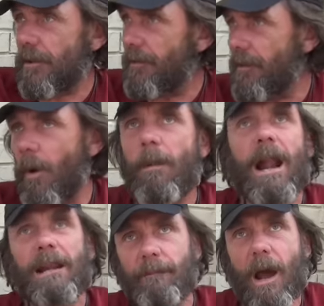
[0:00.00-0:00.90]
sure
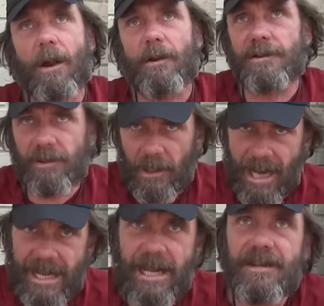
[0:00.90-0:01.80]
nobody bothers the
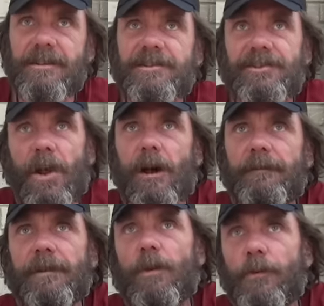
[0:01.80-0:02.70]
ladies and stuff.
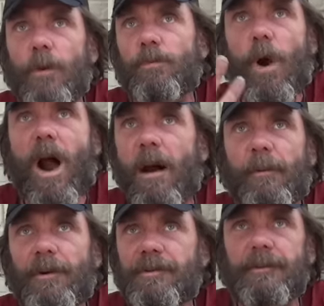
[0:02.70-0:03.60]
You know, oh, okay,
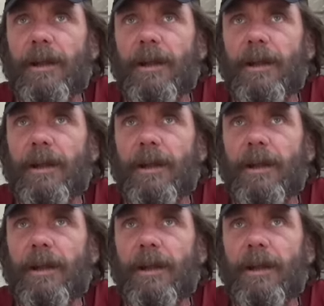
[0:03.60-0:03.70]
good.